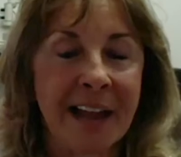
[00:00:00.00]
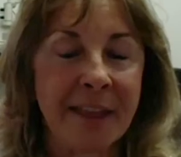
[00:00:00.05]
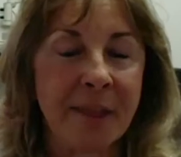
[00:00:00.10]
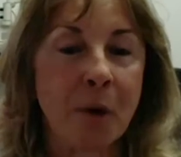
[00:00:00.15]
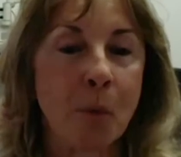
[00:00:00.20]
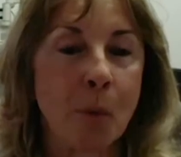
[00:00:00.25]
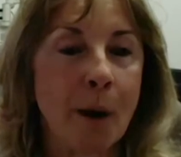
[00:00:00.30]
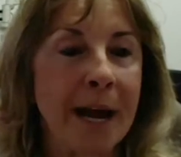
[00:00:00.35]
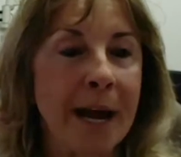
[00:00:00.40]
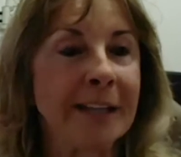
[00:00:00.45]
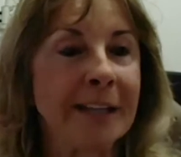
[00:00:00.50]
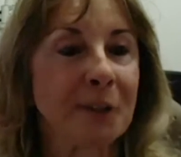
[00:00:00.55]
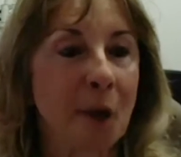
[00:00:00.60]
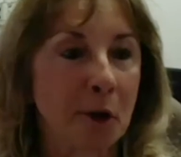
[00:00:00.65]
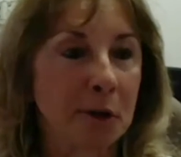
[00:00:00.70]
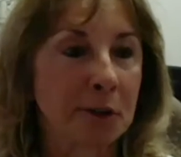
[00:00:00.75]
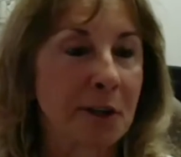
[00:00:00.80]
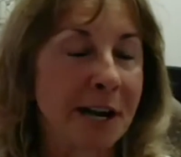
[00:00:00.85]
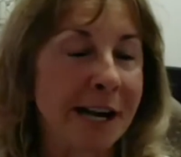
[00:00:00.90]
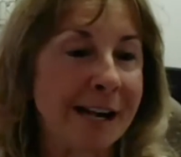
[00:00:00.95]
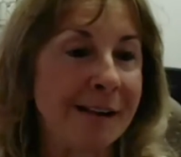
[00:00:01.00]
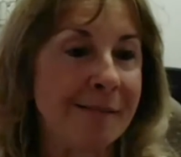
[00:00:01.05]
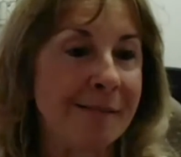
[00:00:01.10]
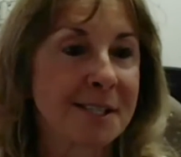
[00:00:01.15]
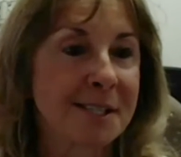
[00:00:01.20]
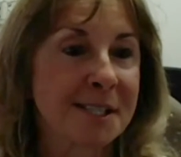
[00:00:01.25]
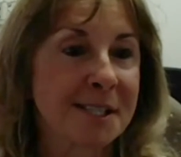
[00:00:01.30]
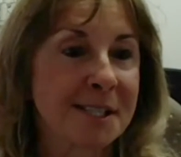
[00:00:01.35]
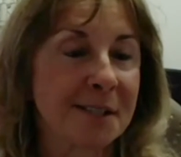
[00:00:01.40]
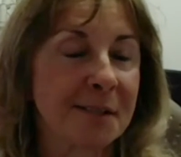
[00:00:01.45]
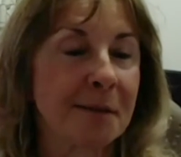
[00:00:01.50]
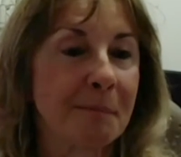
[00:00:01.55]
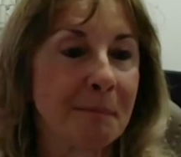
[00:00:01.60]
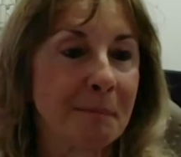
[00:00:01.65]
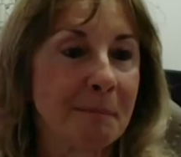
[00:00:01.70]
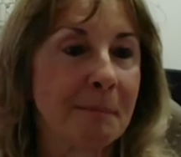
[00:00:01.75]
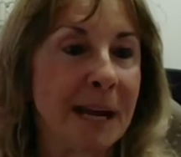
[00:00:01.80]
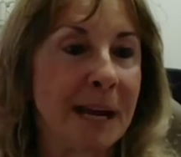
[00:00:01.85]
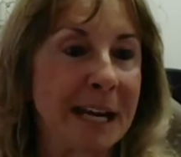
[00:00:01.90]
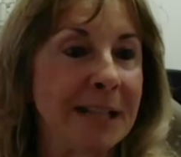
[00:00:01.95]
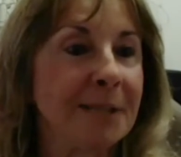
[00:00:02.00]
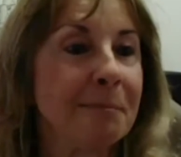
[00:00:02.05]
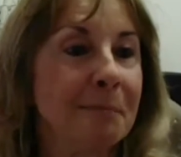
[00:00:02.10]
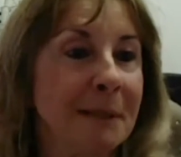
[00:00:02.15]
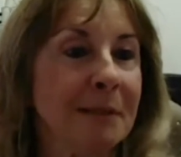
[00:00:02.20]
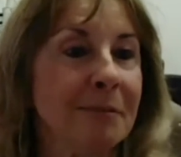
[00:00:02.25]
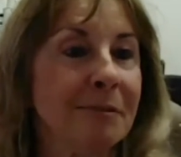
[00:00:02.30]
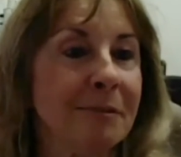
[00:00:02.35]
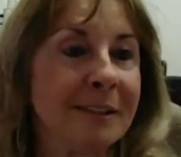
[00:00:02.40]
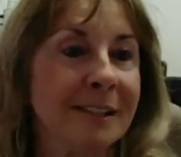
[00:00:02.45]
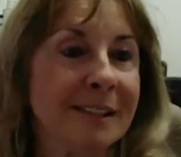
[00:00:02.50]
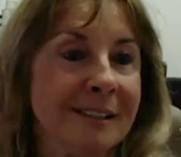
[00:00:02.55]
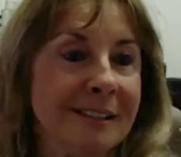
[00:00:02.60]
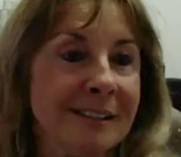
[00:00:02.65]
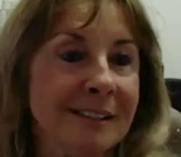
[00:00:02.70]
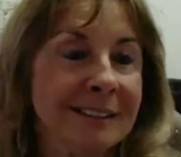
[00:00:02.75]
the way Dr. Helveston made me feel.